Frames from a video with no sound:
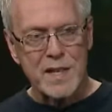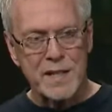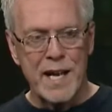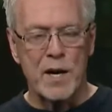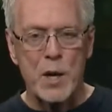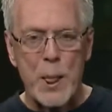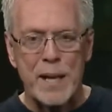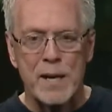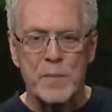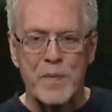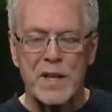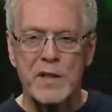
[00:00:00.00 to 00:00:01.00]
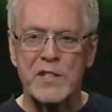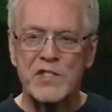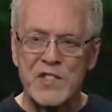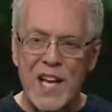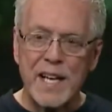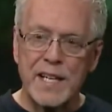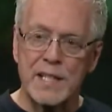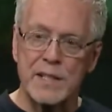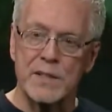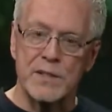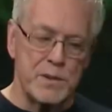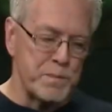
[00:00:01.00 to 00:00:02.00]
Now, the
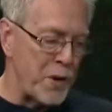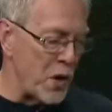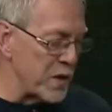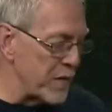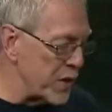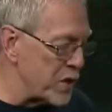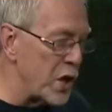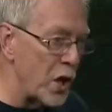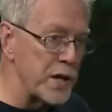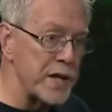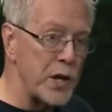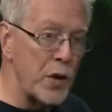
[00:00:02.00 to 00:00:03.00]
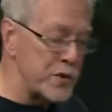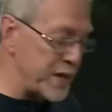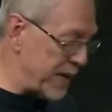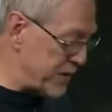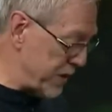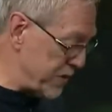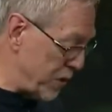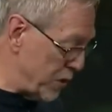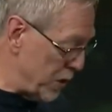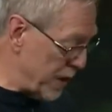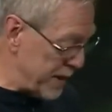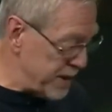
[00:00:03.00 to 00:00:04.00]
second part of their calling, though, takes us a
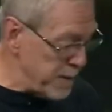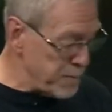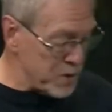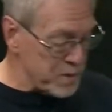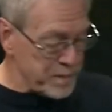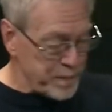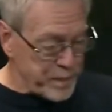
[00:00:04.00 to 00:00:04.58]
whole lot deeper.